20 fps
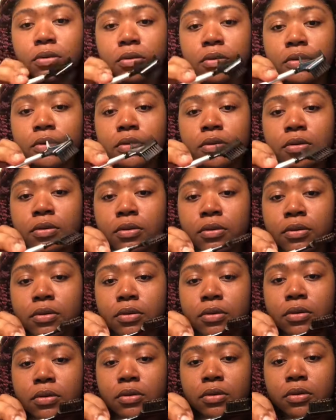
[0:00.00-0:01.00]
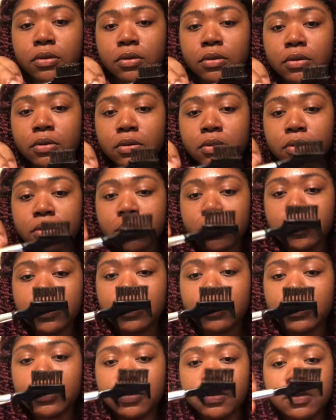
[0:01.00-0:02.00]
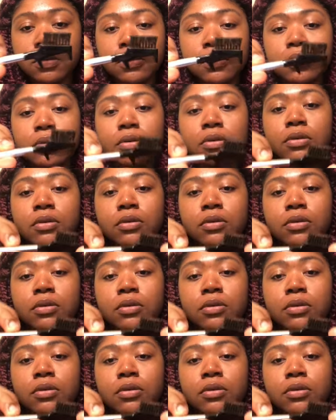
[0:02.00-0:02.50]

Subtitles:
with cleaning off our face, we're going to start with our